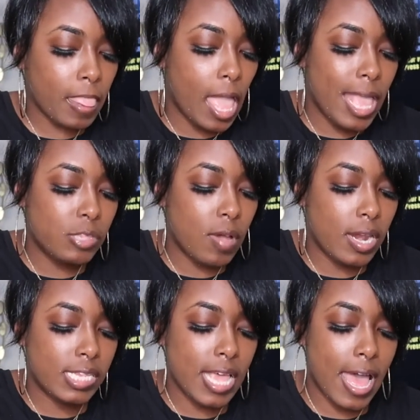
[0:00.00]
Antoine
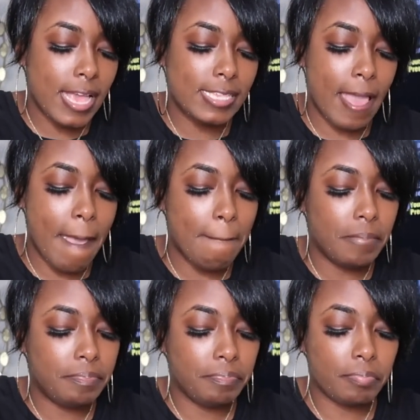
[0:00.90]
decides that
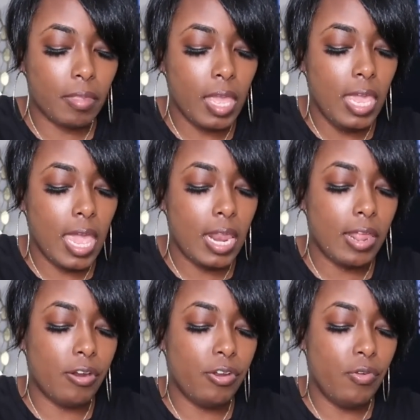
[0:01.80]
he can't
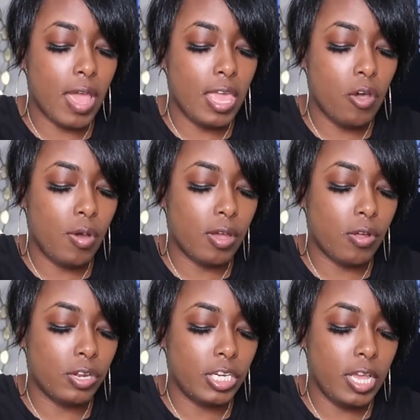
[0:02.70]
let her do that. He don't want to
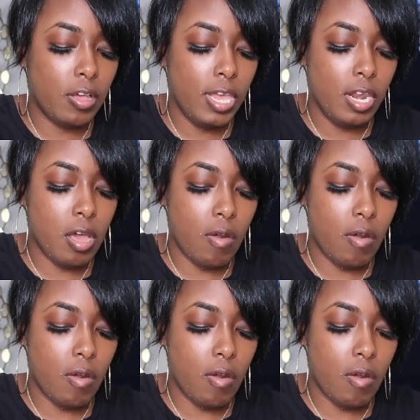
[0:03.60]
go to jail. He know